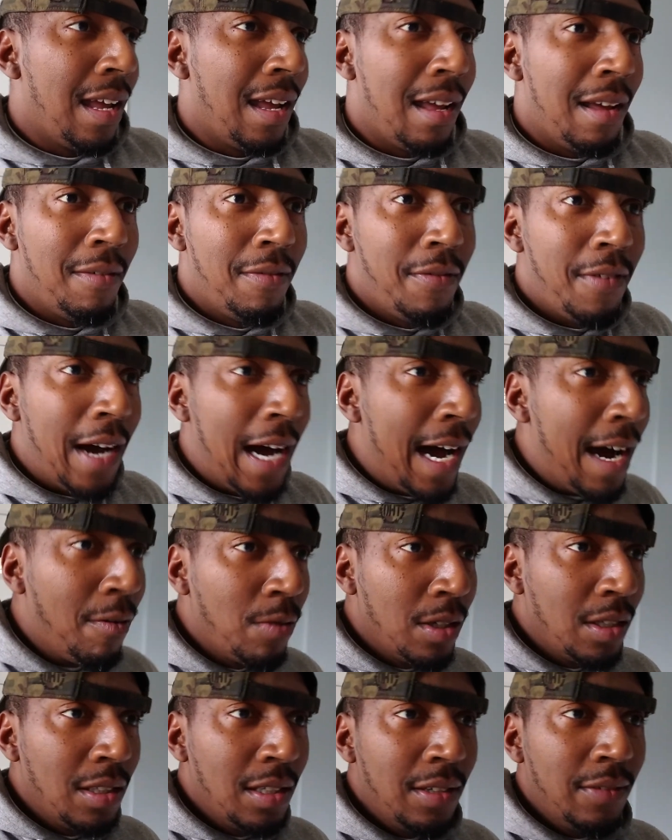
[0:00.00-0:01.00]
if I
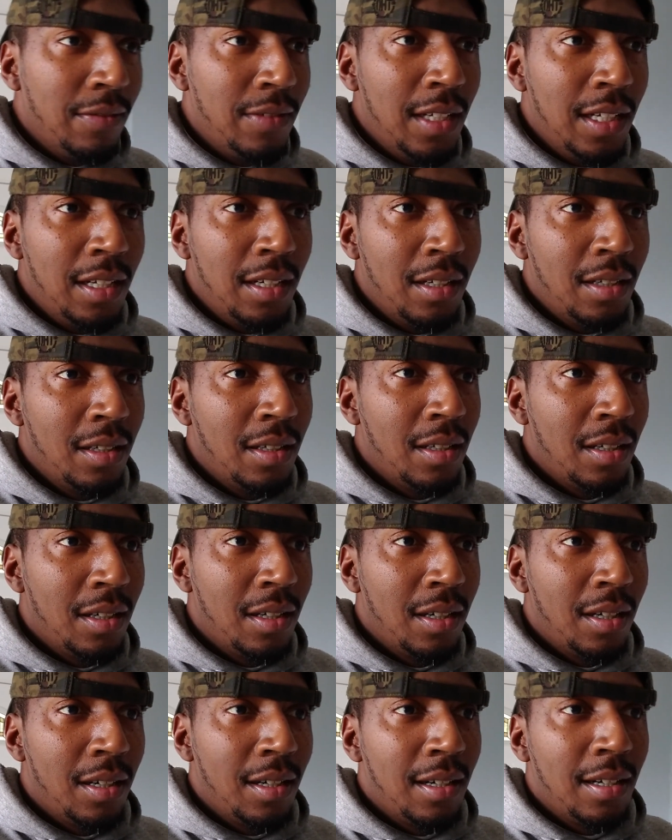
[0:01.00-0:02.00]
wouldn't live there,
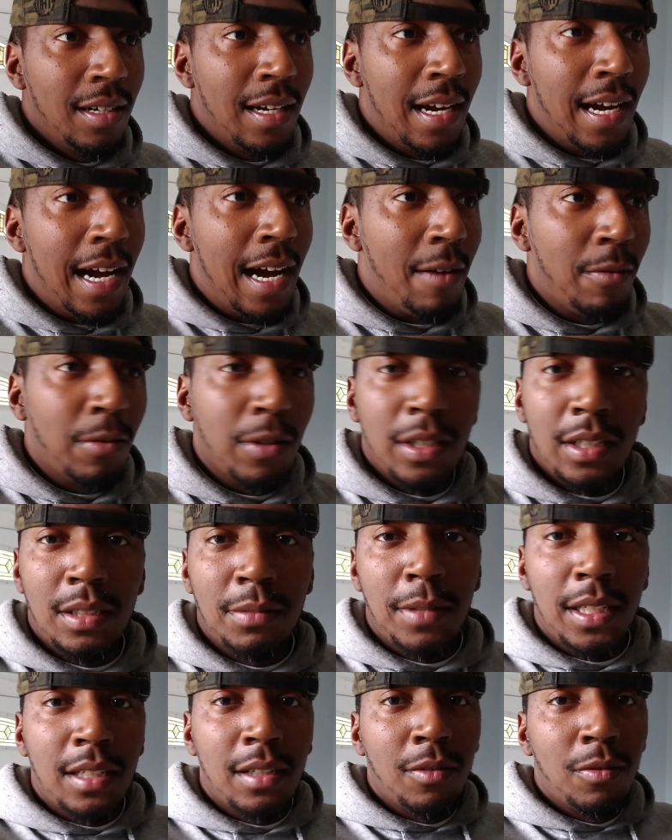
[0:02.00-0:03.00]
I wouldn't
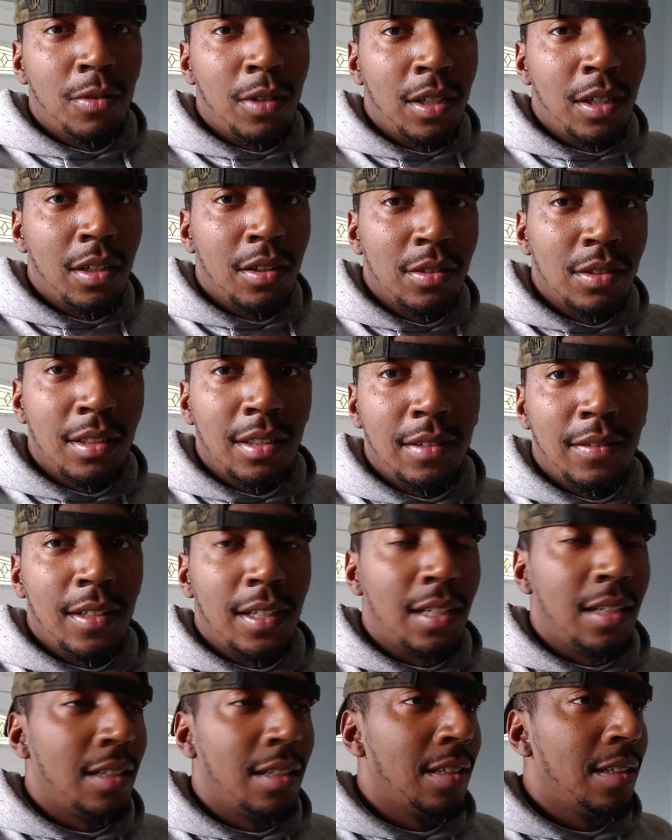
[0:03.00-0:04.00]
expect anyone else to live
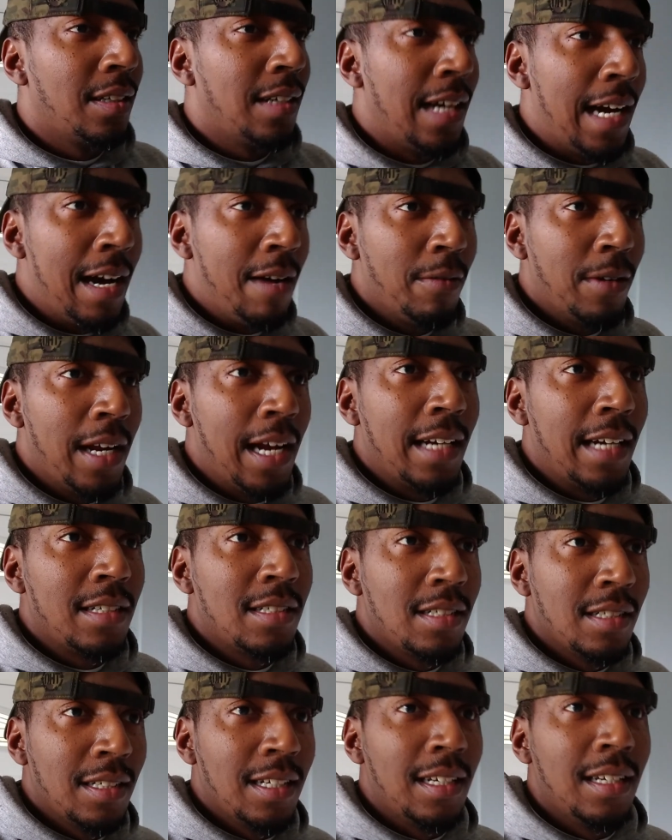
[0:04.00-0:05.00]
there. I would
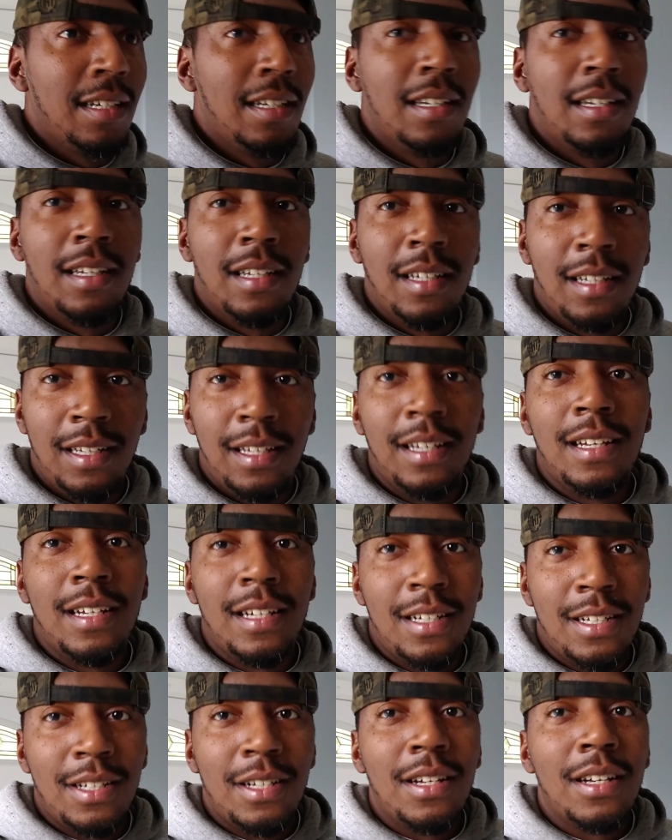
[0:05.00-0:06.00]
actually
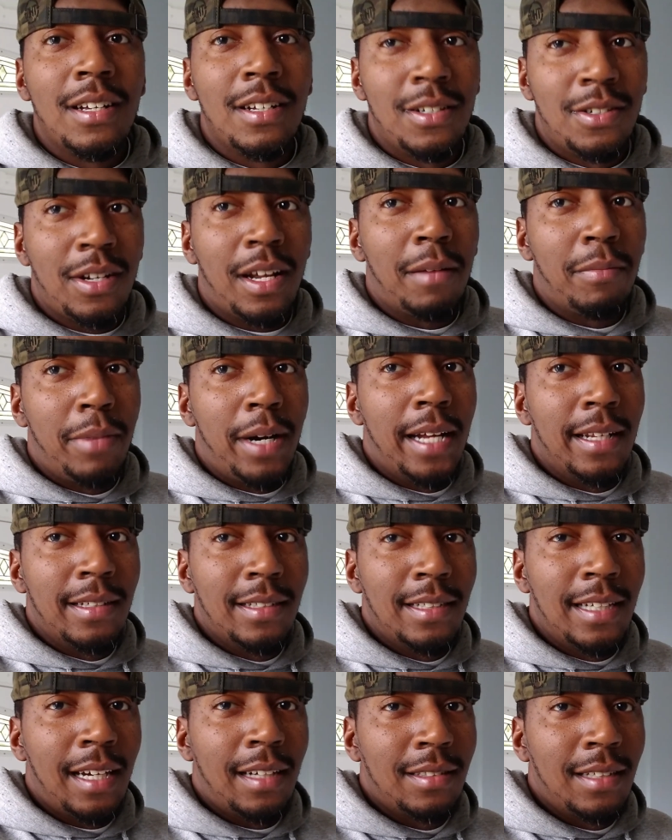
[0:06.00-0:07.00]
try to buy
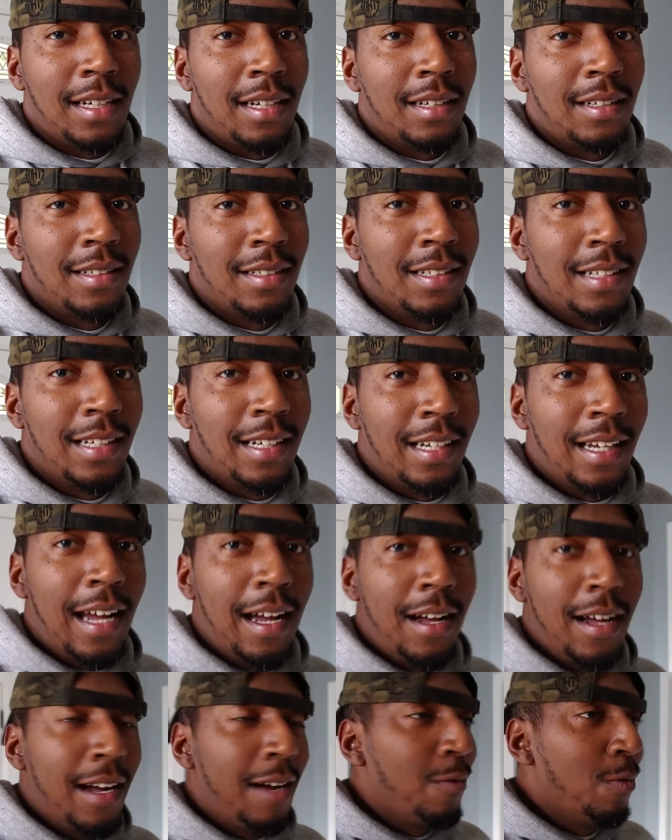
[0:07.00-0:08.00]
this house now. Like
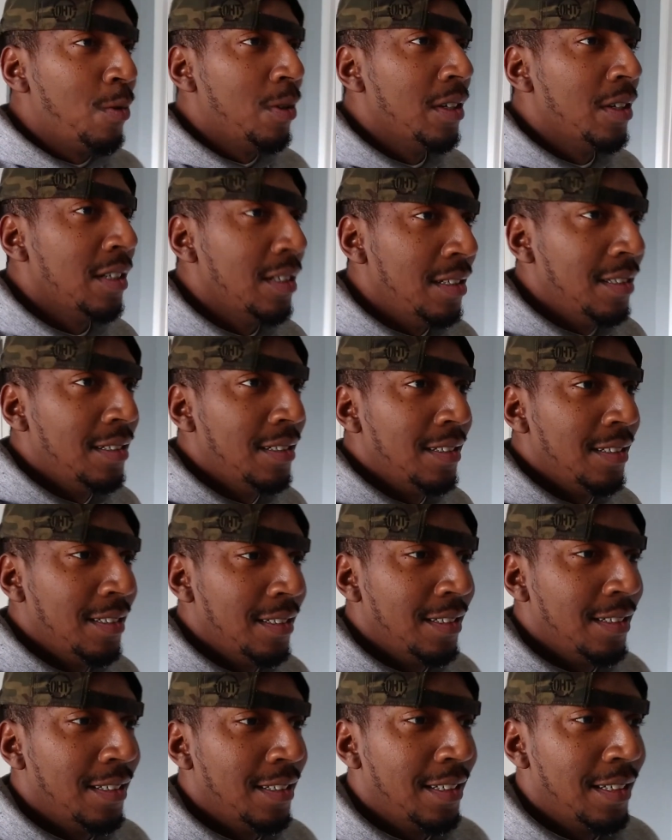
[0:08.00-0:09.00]
I would,
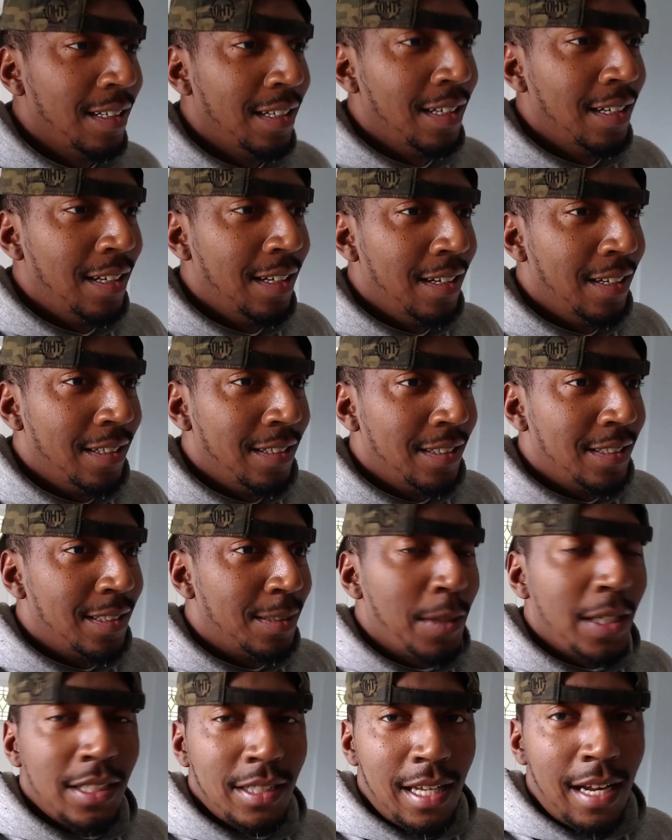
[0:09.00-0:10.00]

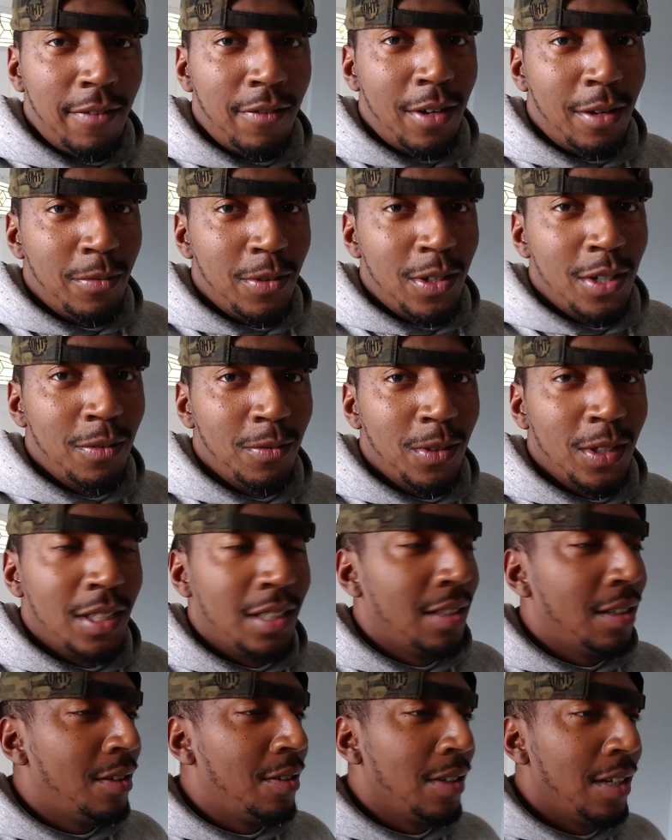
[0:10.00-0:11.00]
especially after I'm done with it.
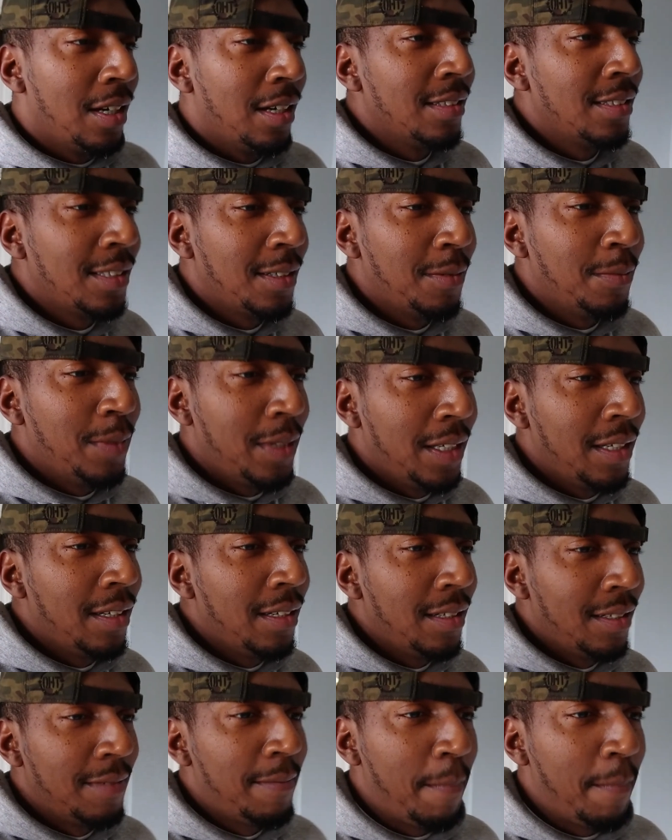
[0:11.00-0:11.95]
Oh yeah, it's gonna be